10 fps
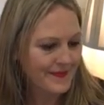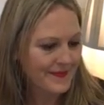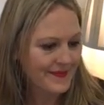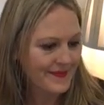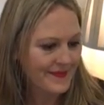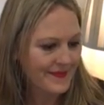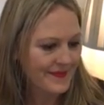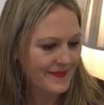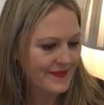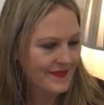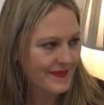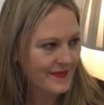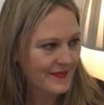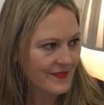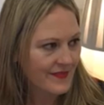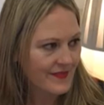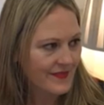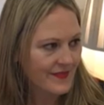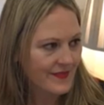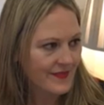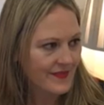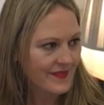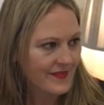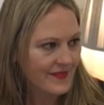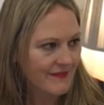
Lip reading: The person shown says nothing.